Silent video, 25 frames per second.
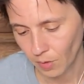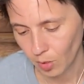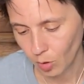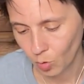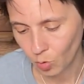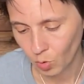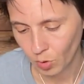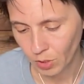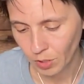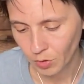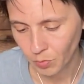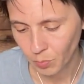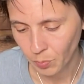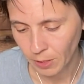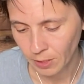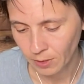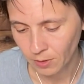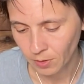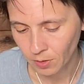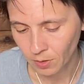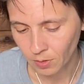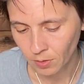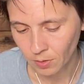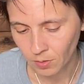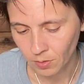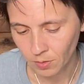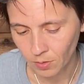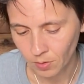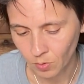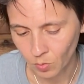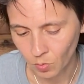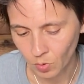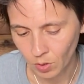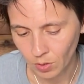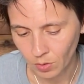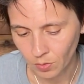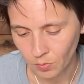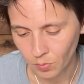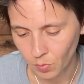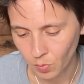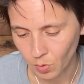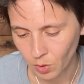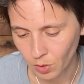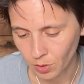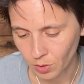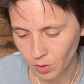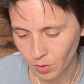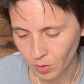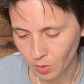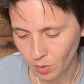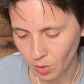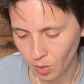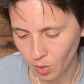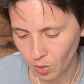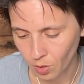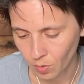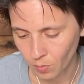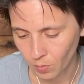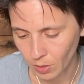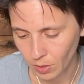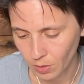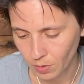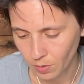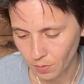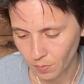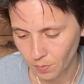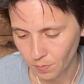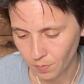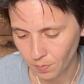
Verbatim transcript: Queen of Pentacles, the Wheel of Fortune, the Hermit.